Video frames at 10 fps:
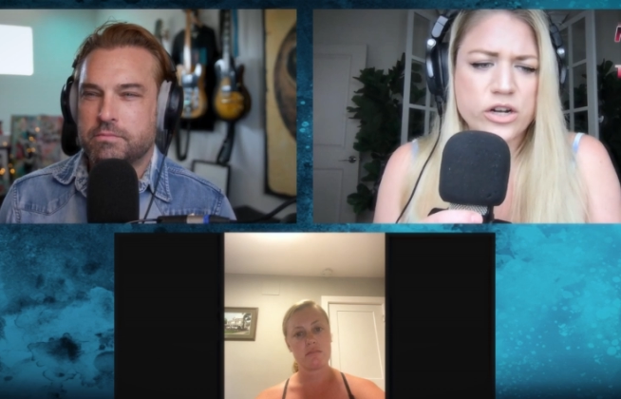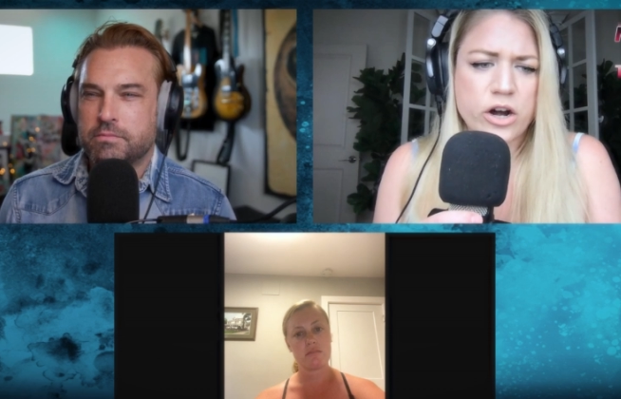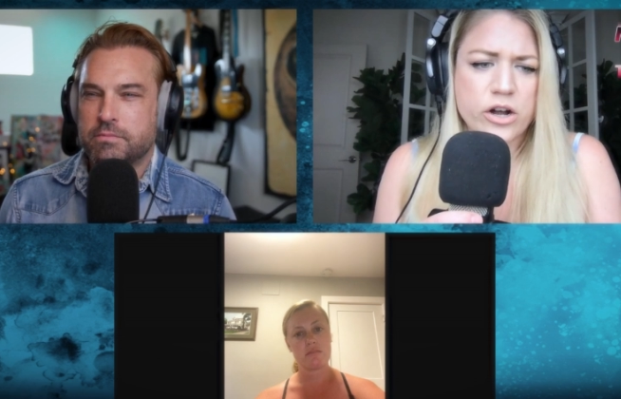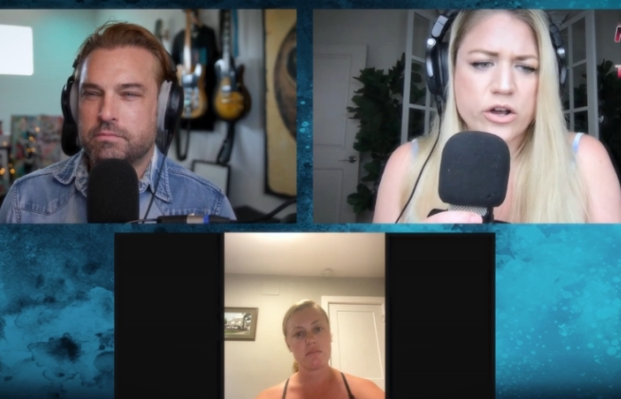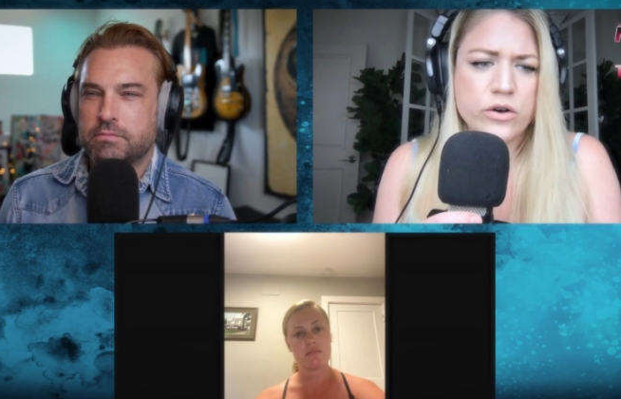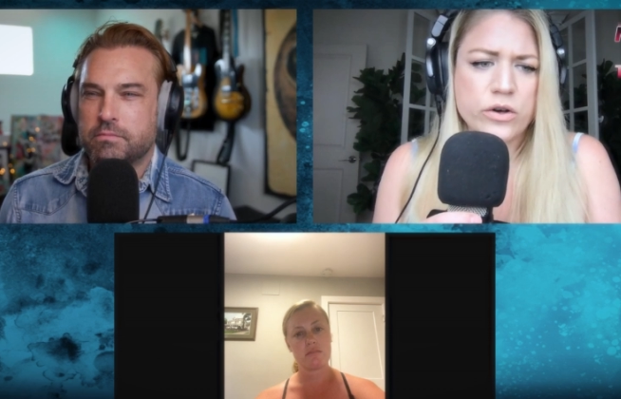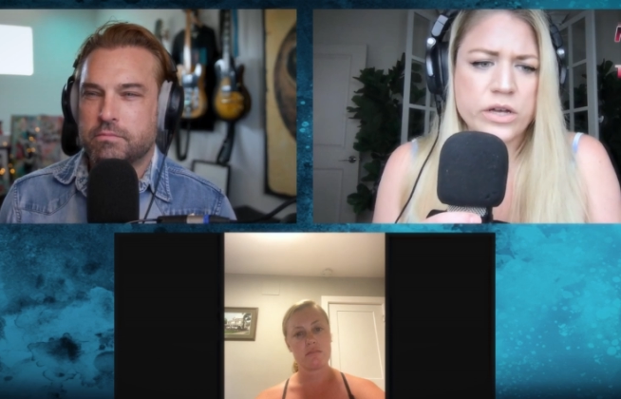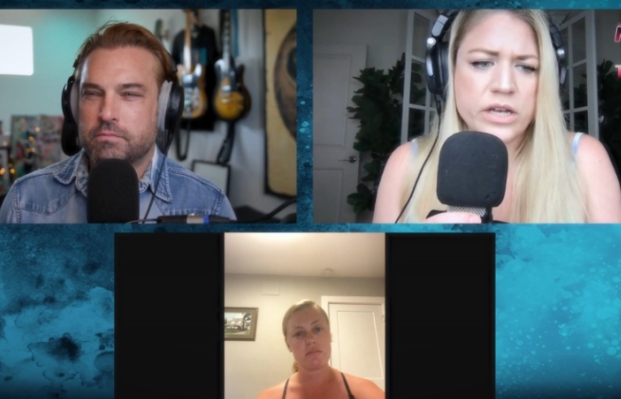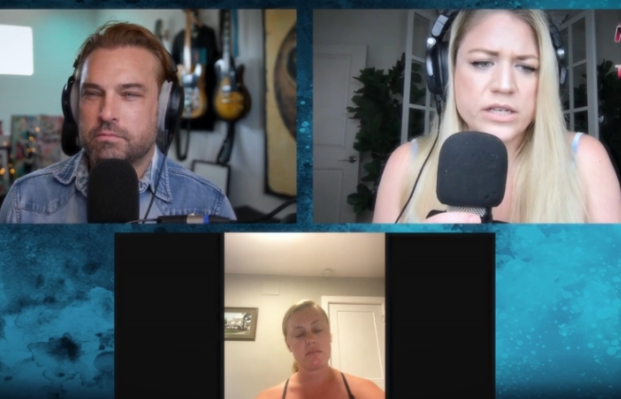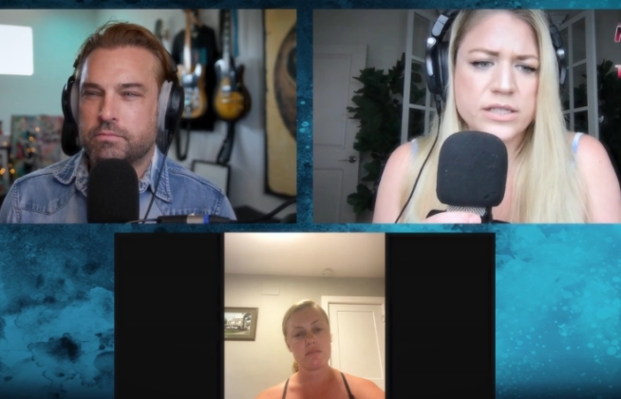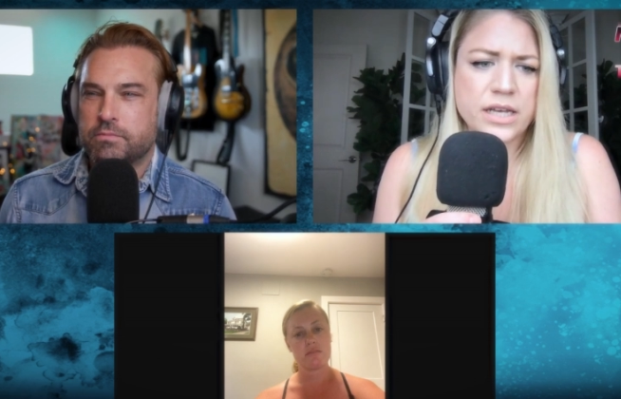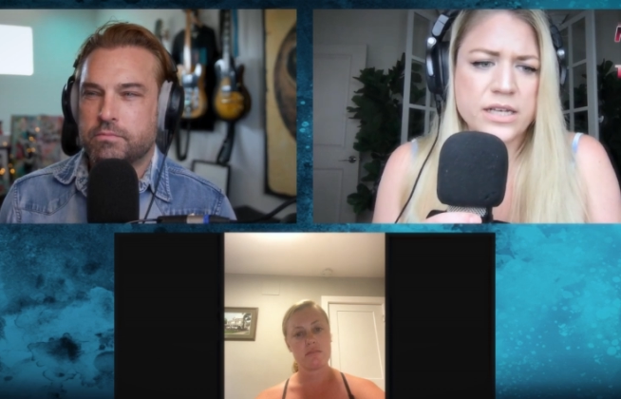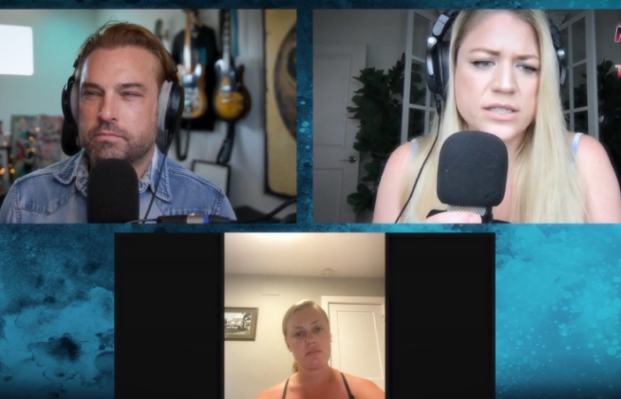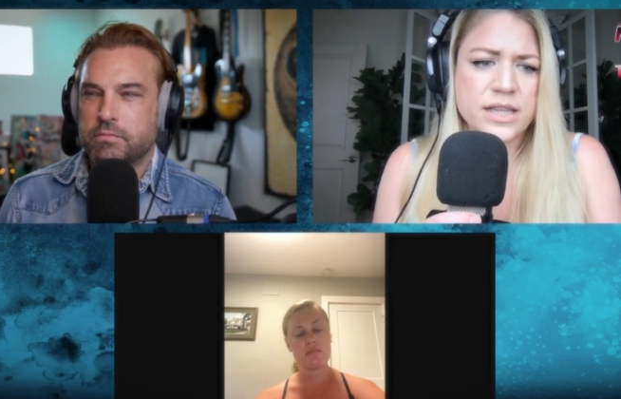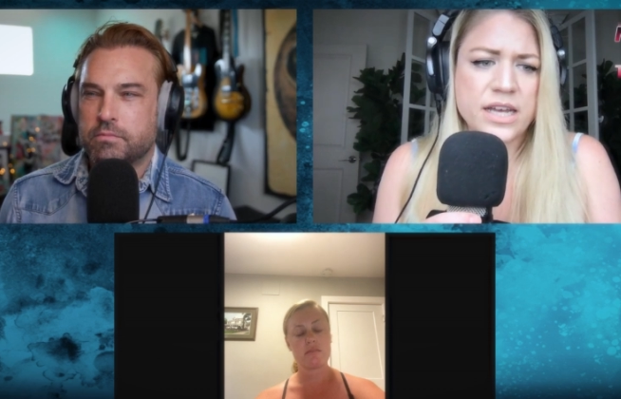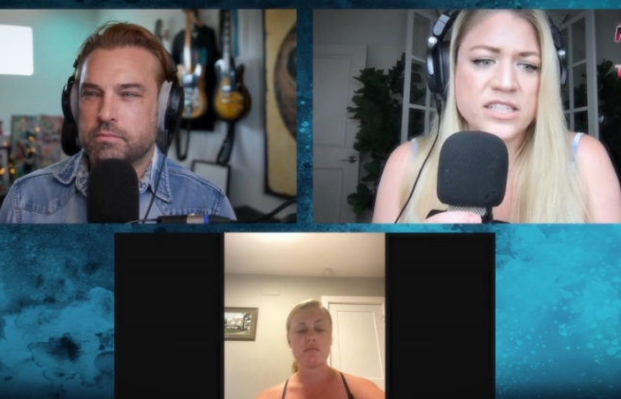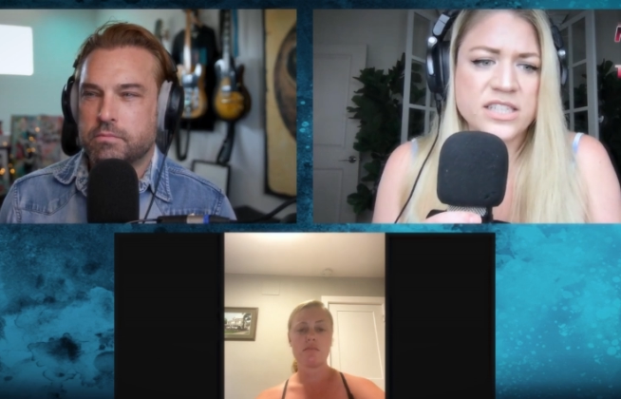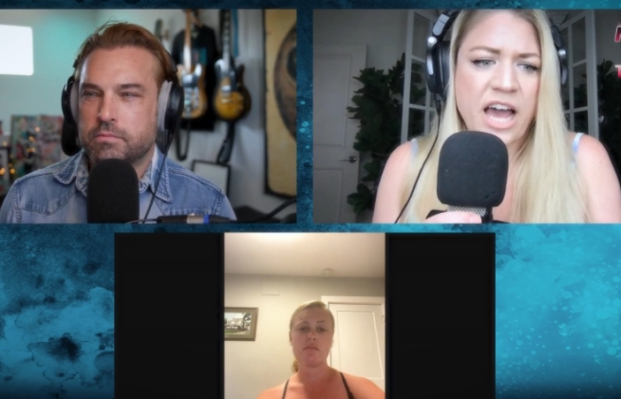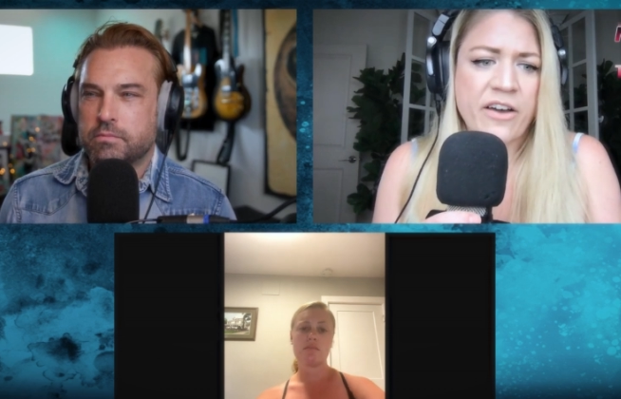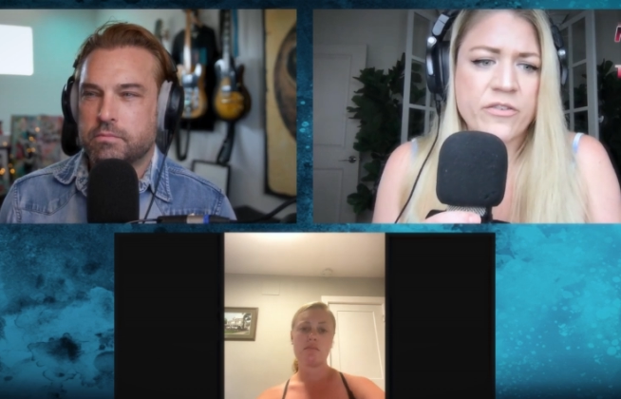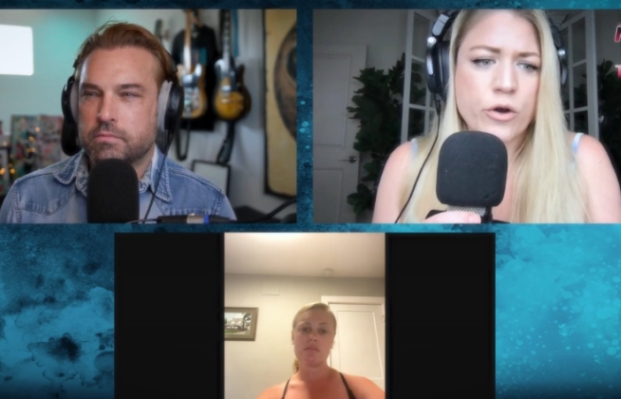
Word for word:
Speaker 1: article, it says that Zav